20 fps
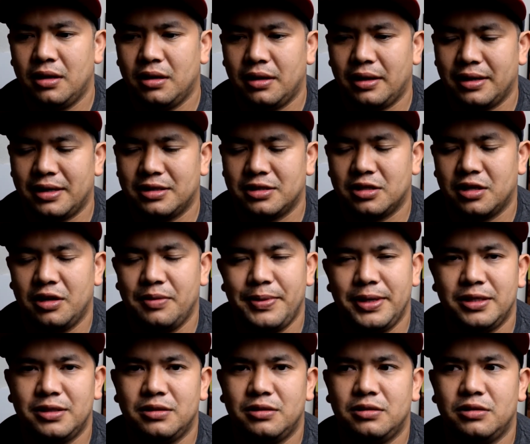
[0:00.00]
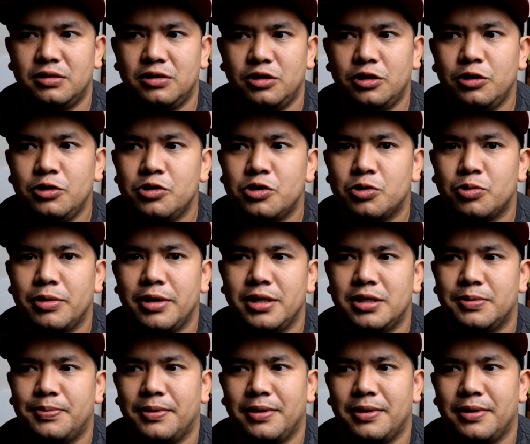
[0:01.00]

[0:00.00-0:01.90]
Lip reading: like it's gonna be too sweet,